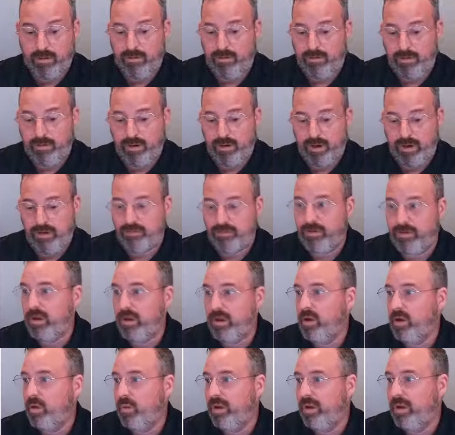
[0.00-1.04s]
Right? If I
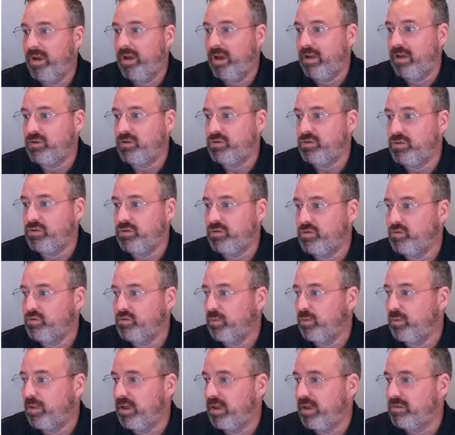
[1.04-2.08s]
go in, I choose
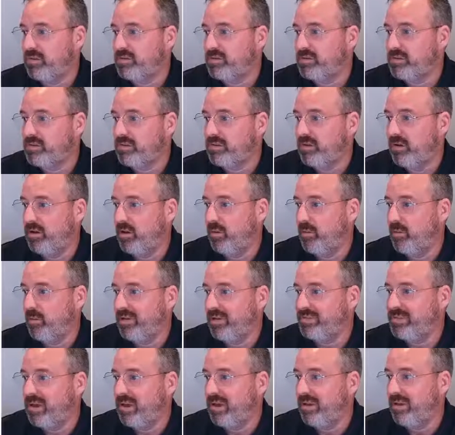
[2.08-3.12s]
replace, my
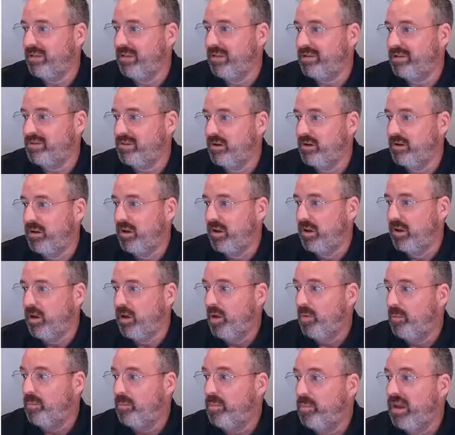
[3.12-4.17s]
second lesson,
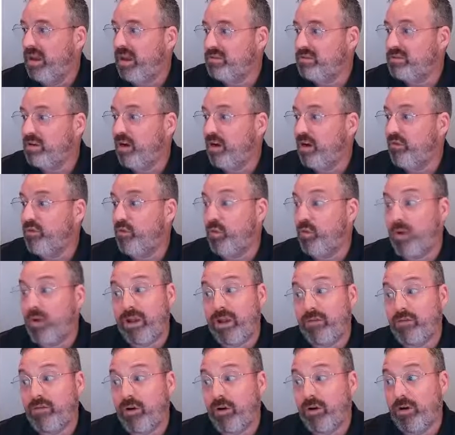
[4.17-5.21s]
based off of what
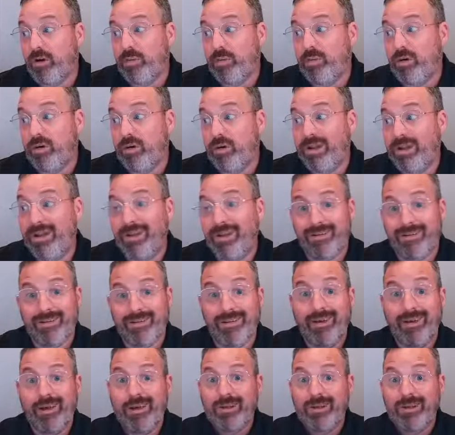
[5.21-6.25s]
I've already put
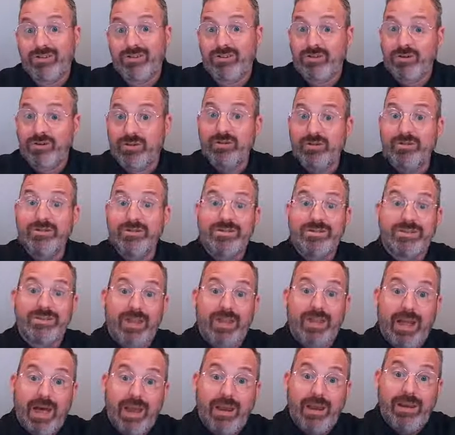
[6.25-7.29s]
in, certain
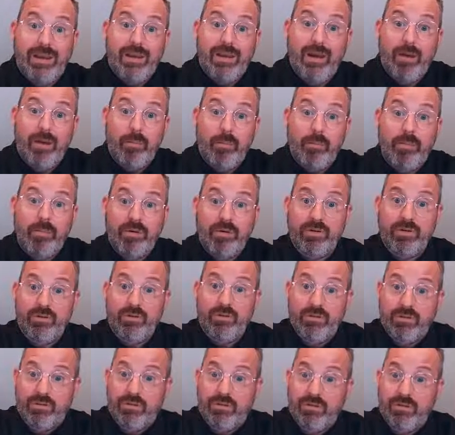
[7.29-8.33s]
slide
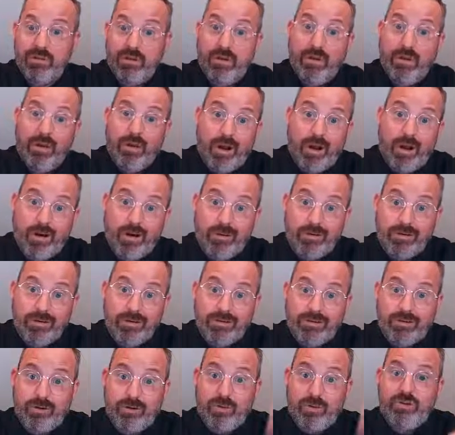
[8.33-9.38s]
numbers are
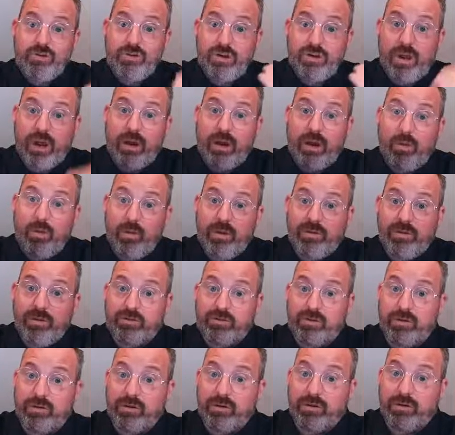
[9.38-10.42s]
associated with
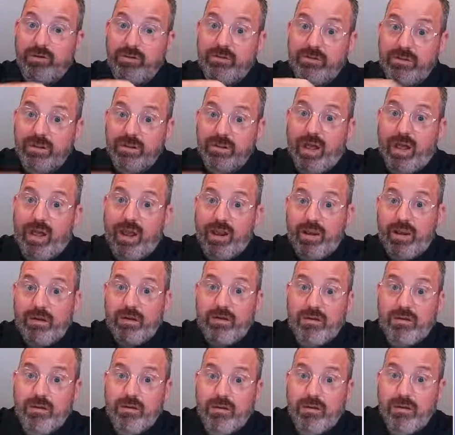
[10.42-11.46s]
certain slide
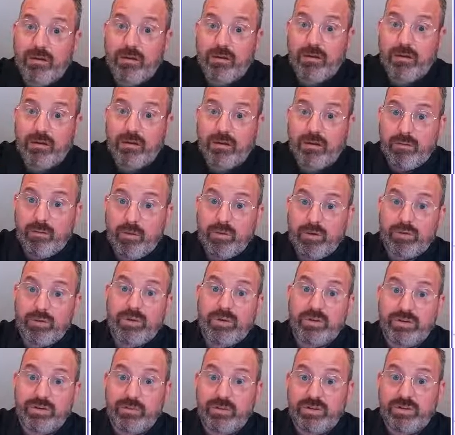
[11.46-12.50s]
or
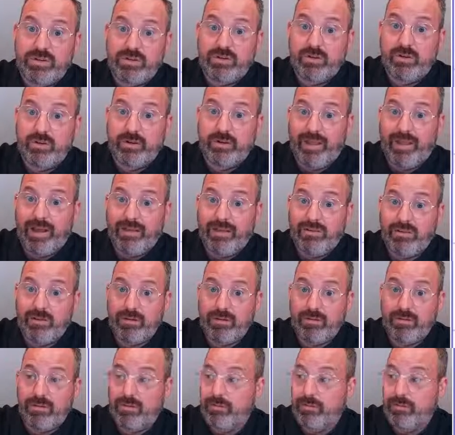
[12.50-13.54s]
with certain
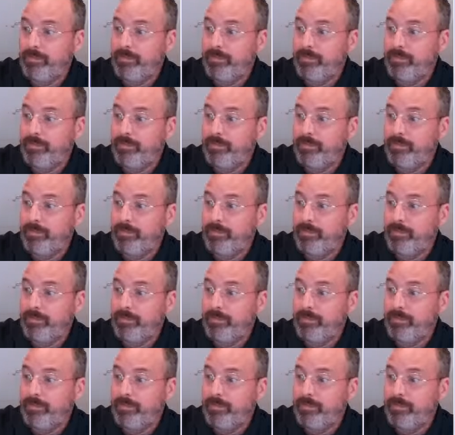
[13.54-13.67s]
lessons.